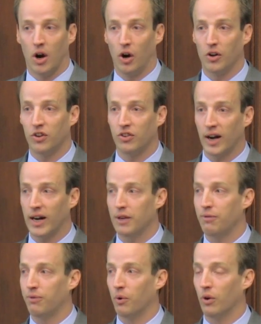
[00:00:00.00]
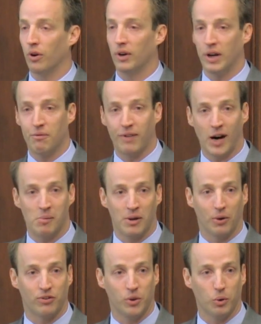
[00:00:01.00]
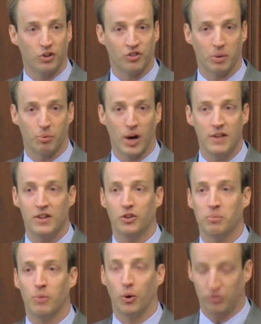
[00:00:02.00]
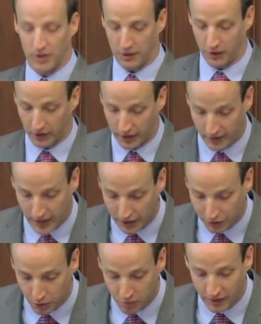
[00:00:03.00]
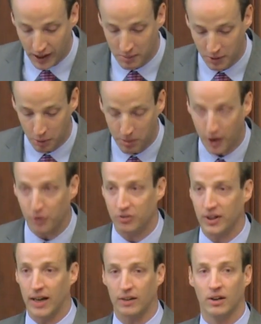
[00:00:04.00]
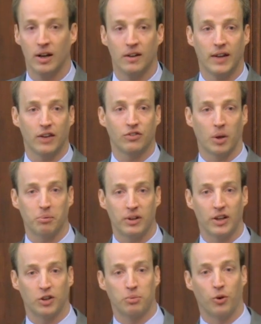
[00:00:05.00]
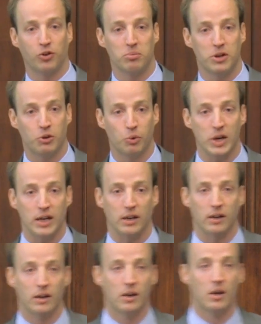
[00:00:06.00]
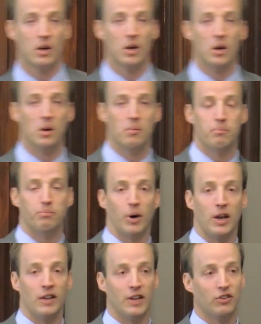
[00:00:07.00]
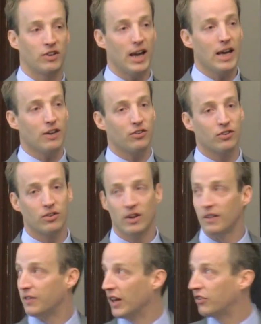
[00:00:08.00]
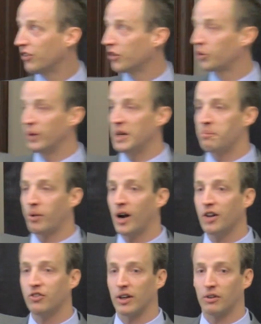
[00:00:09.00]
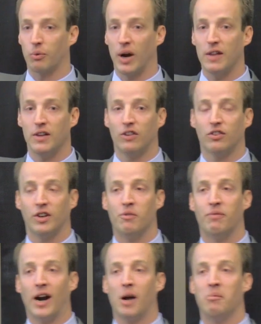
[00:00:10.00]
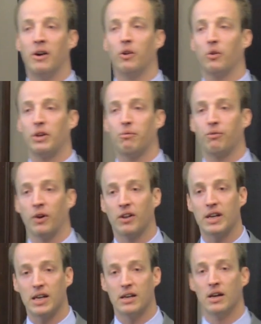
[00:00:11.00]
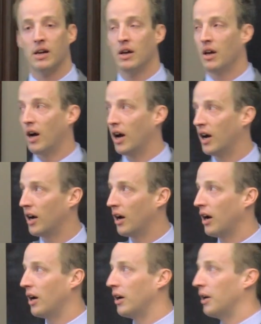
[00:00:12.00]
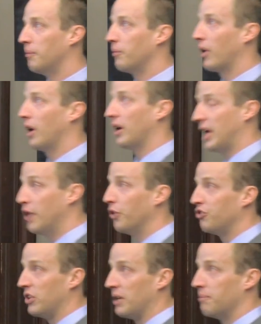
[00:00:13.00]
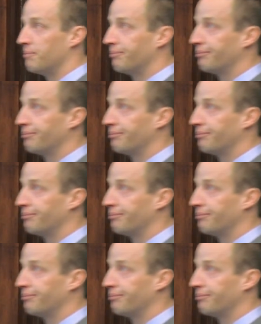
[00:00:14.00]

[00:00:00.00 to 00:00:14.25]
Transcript: are designed for environmental stewardship, right? These are mostly the like, National Environmental Policy Act. That's something that's supposed to be green. But in this case, this is a green project, right? This is environmentally friendly uh, uh, uh, energy